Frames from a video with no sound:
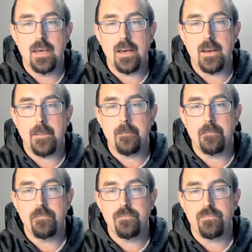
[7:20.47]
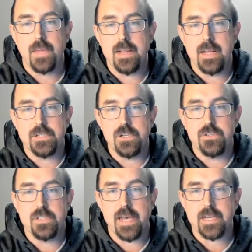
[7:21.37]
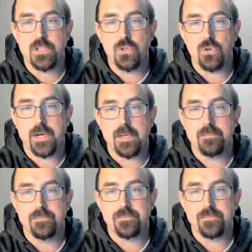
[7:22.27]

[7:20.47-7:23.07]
um, and let's use text join